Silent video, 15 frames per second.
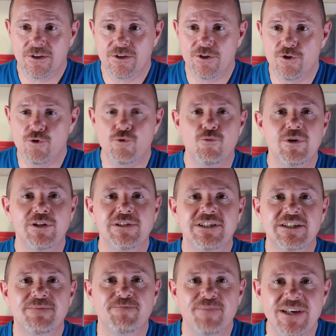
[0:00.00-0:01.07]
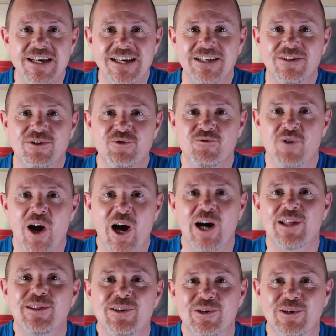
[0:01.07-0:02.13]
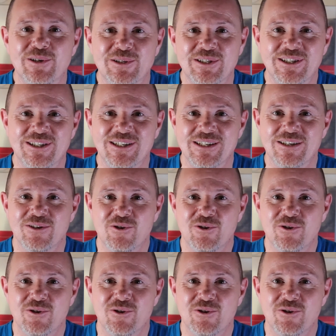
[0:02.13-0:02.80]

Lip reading: you will speak to others